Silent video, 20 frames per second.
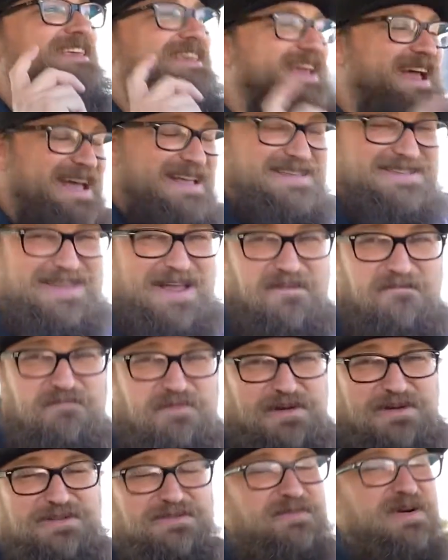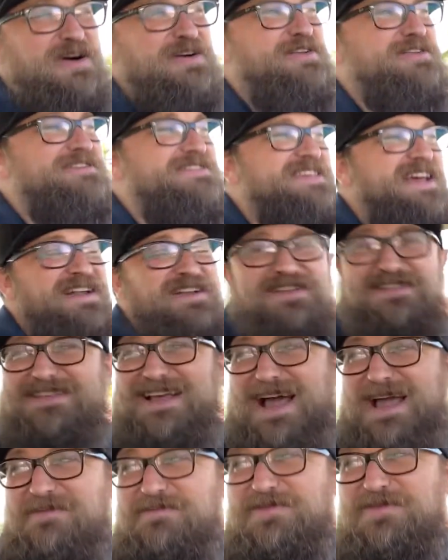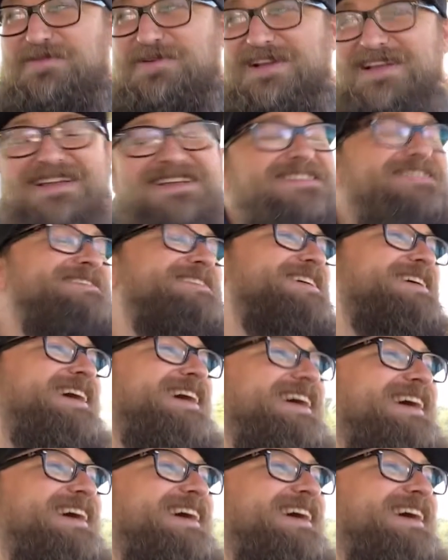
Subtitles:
Yes, I've pulled motors out of Type 3s.